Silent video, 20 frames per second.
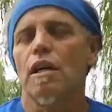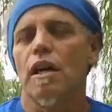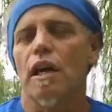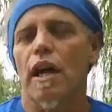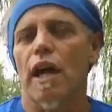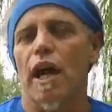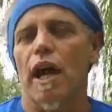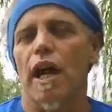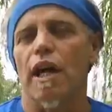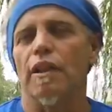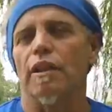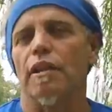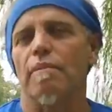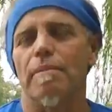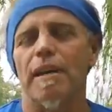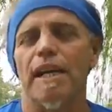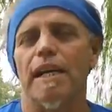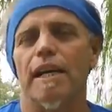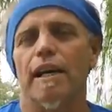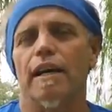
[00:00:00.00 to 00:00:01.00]
And the
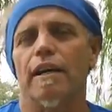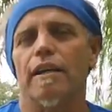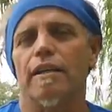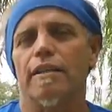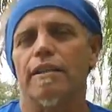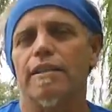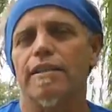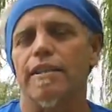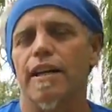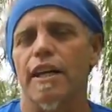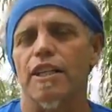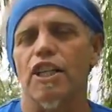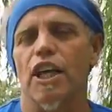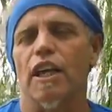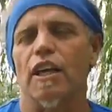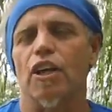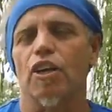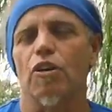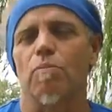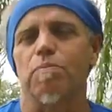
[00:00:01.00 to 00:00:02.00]
media, the Sanjay
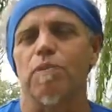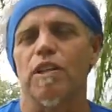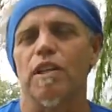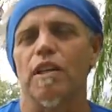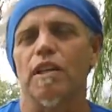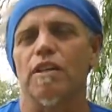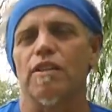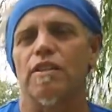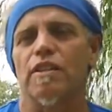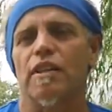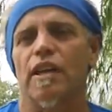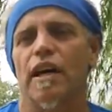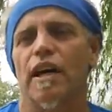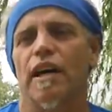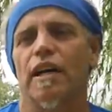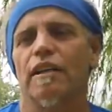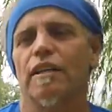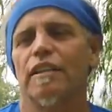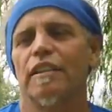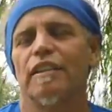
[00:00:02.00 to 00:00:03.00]
Guptas,
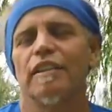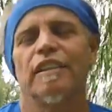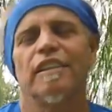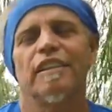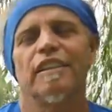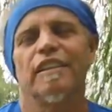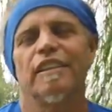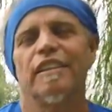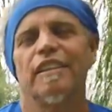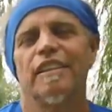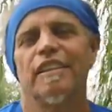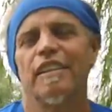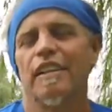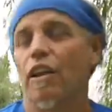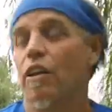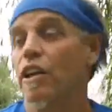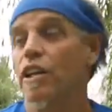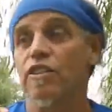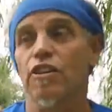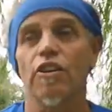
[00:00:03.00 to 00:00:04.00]
you
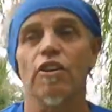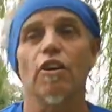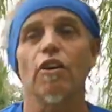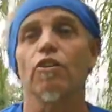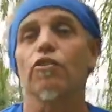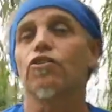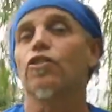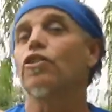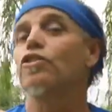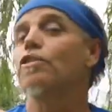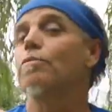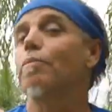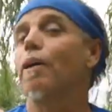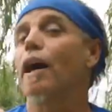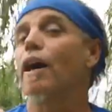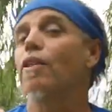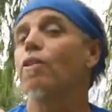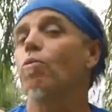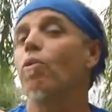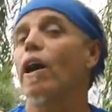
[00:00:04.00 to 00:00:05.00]
know, he's a neurosurgeon,
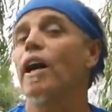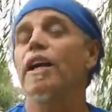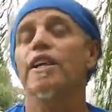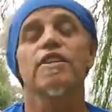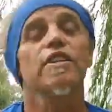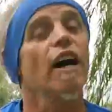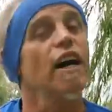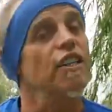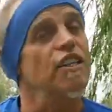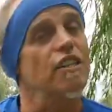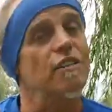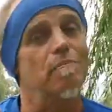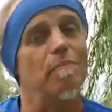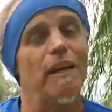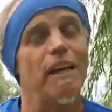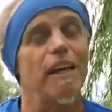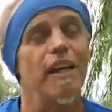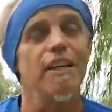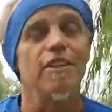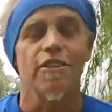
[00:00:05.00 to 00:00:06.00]
by the way. He's not just
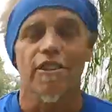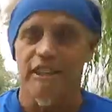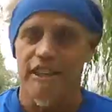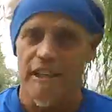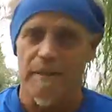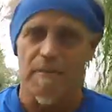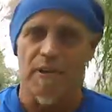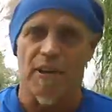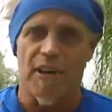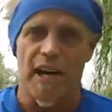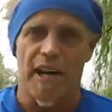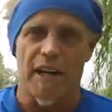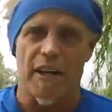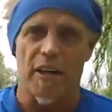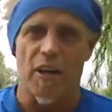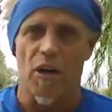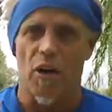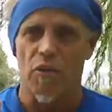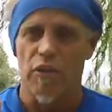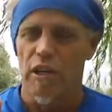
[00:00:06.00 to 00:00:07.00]
media. He took the Hippocratic
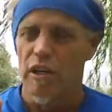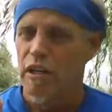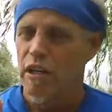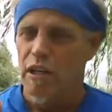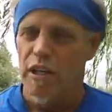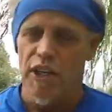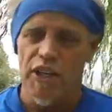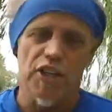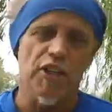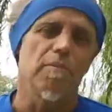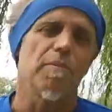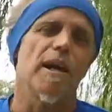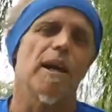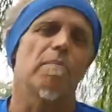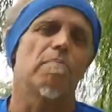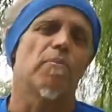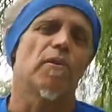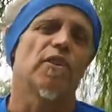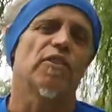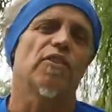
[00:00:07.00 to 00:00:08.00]
Oath. He should be in
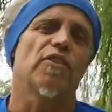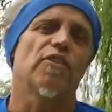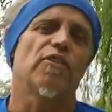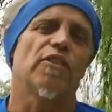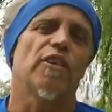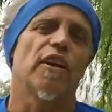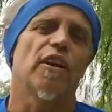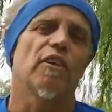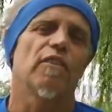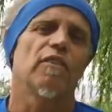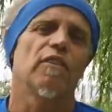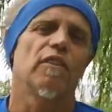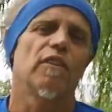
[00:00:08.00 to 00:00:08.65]
a prison cell.